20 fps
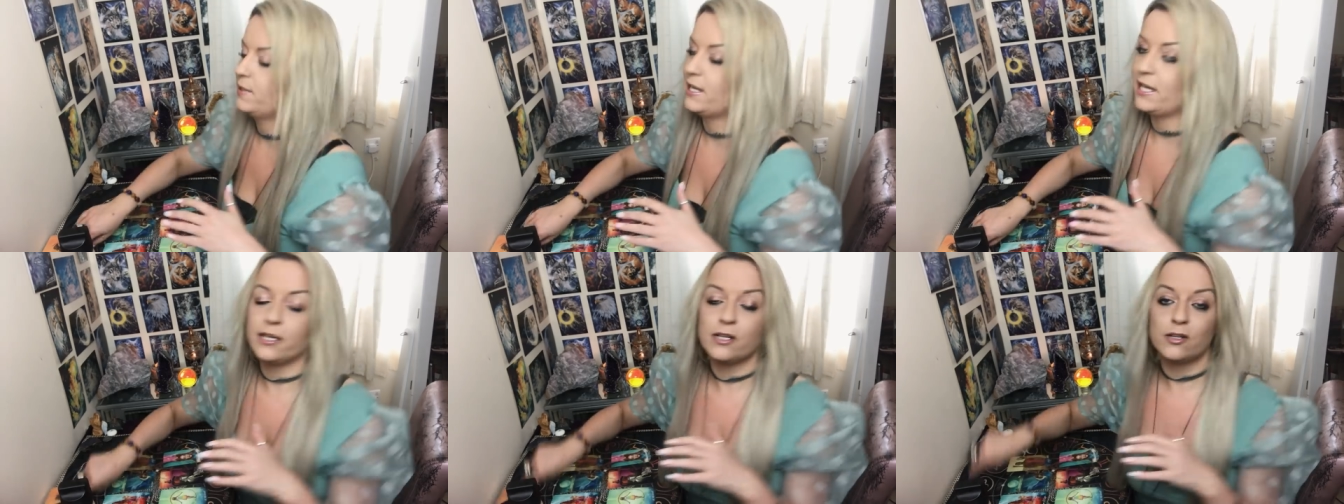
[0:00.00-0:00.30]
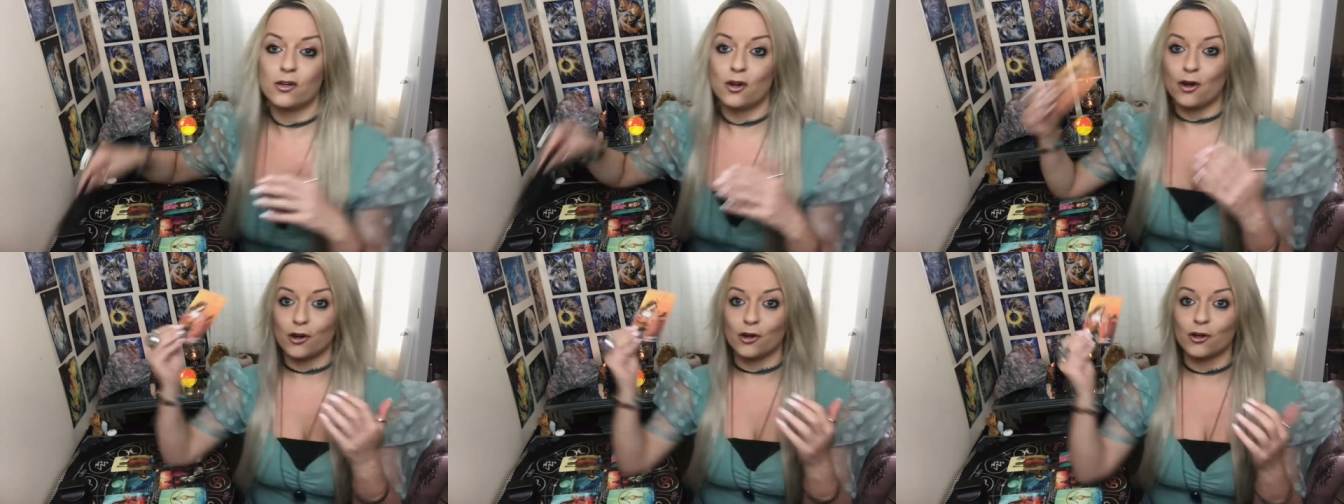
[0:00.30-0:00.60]
bit
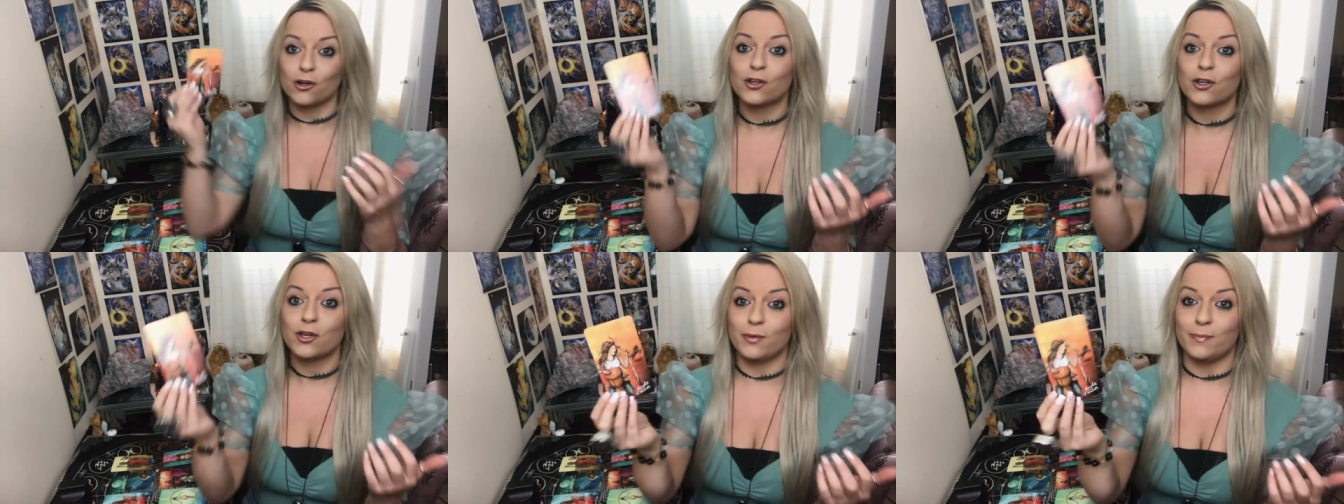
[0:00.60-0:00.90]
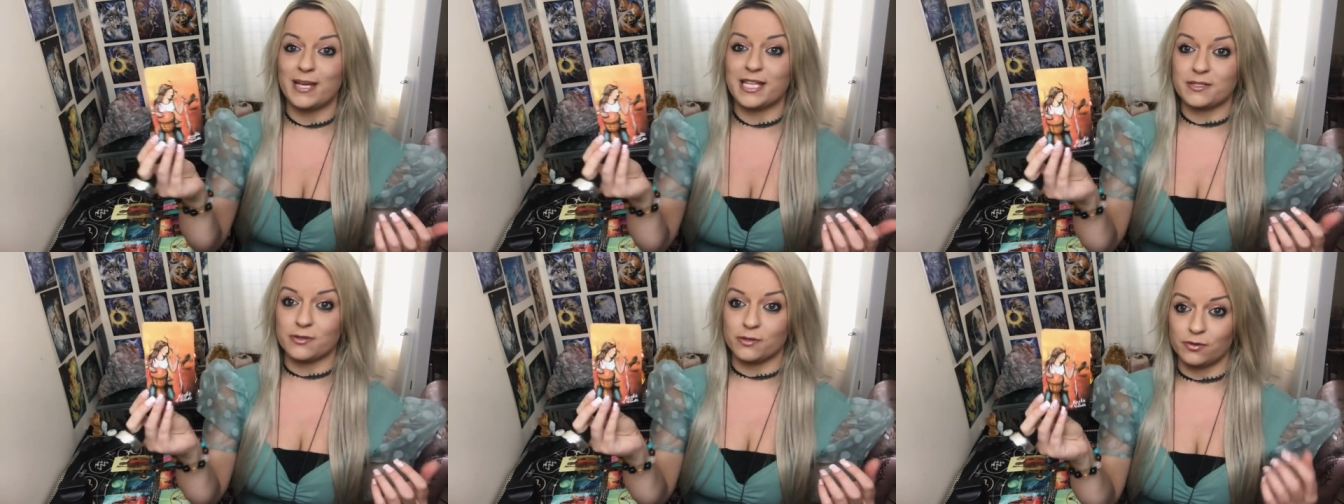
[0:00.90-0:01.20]
non
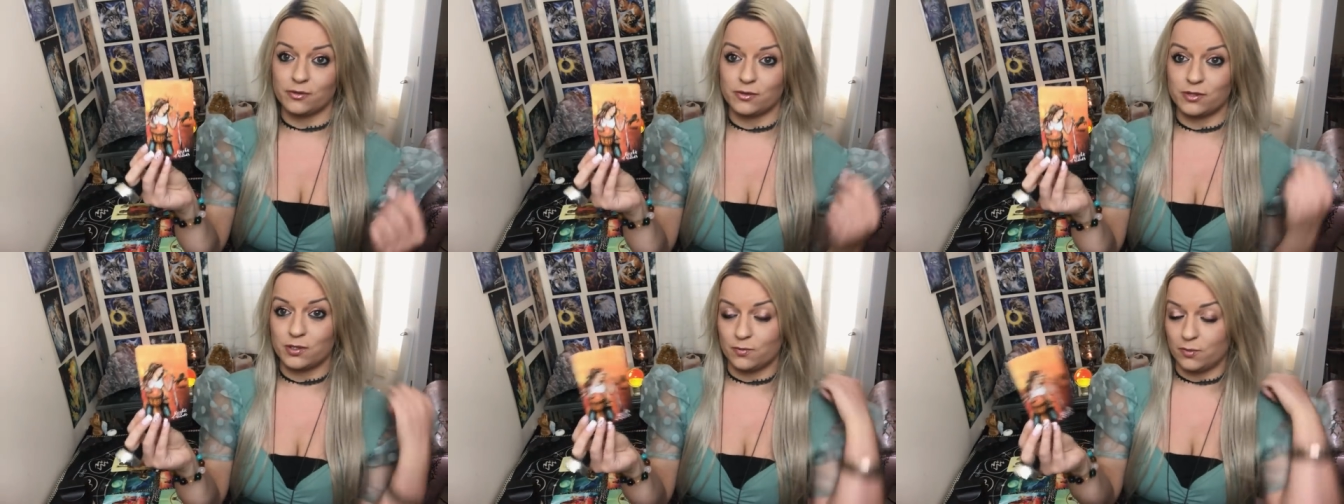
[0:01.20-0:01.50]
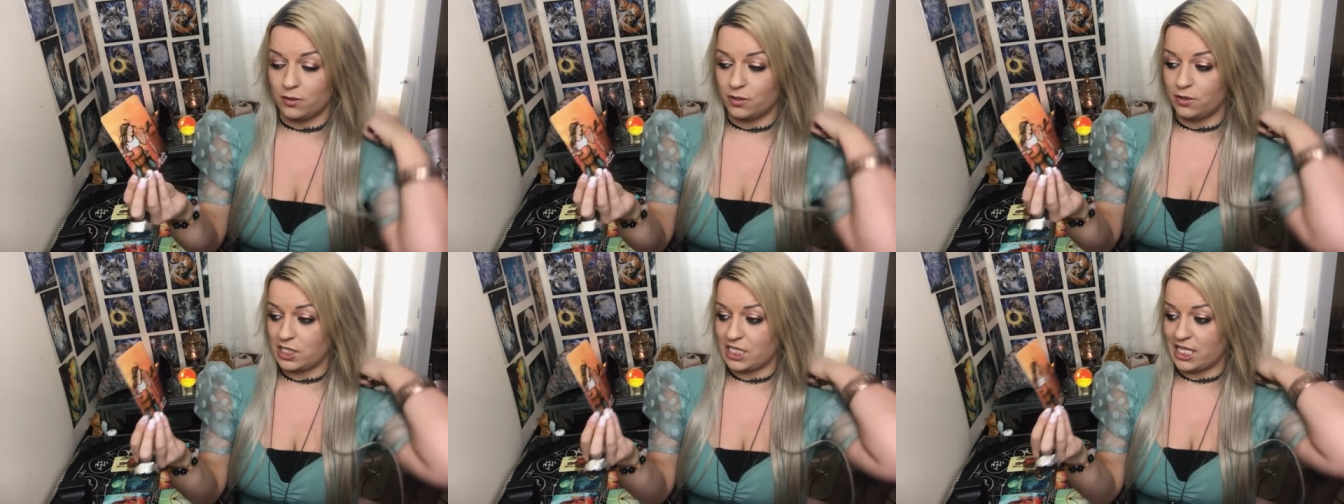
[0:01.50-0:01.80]
committal
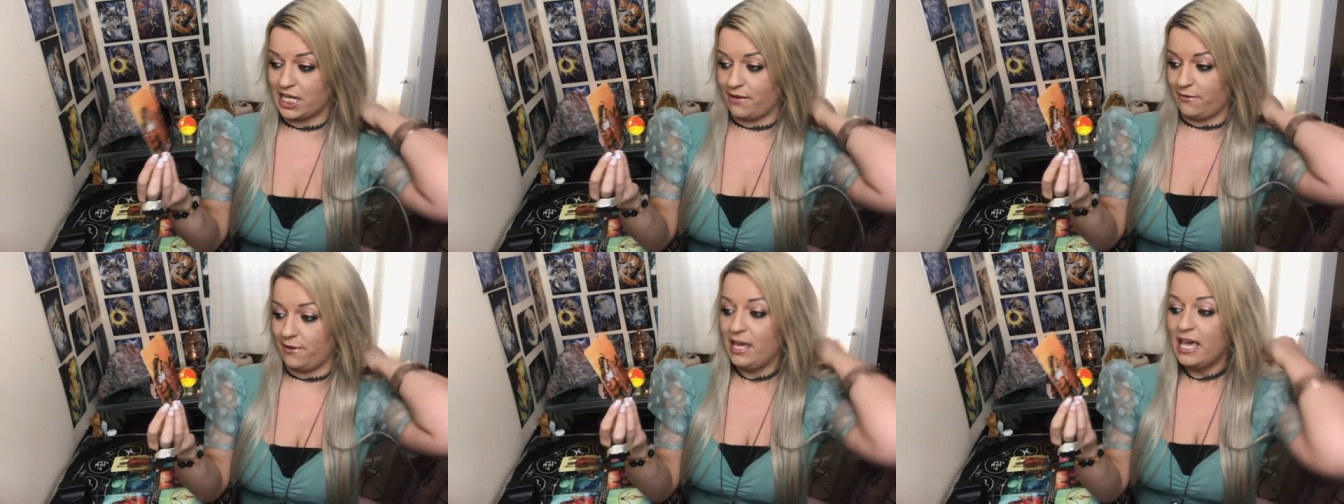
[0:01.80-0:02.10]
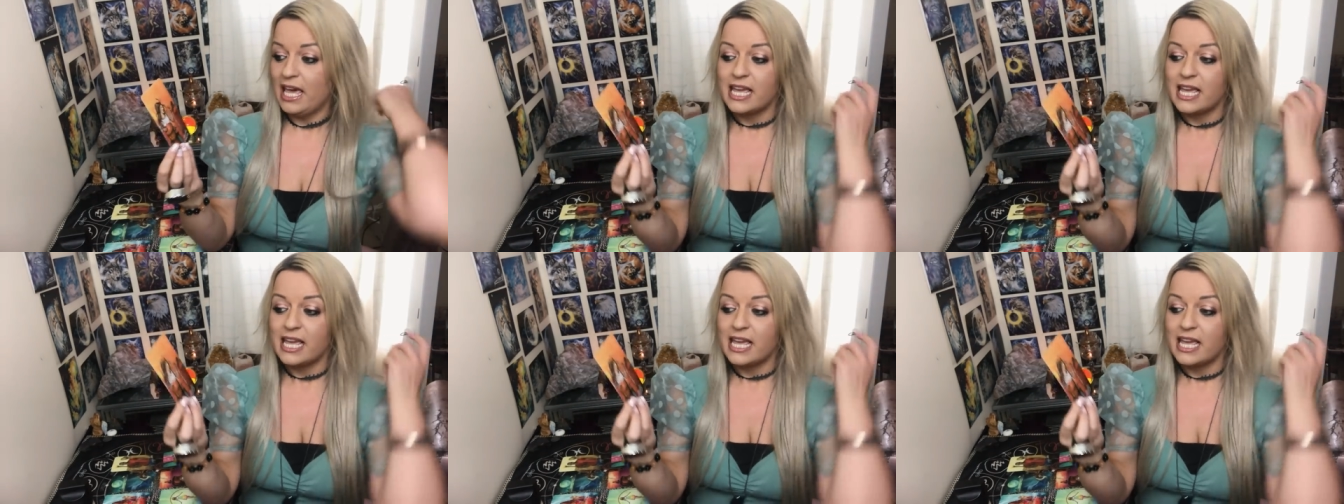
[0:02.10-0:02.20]
towards you.